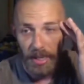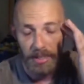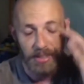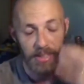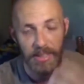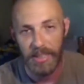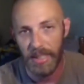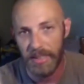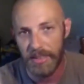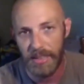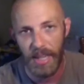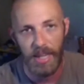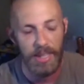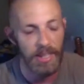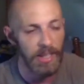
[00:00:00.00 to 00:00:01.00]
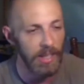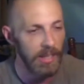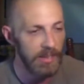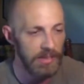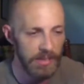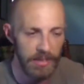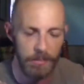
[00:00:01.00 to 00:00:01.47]
And then the anxiety
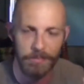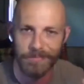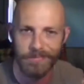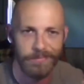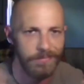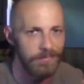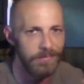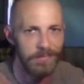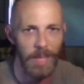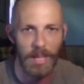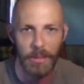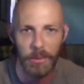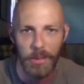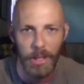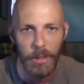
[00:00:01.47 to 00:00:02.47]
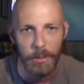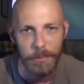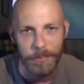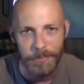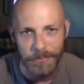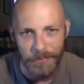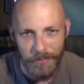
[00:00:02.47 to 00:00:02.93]
hits and I don't go.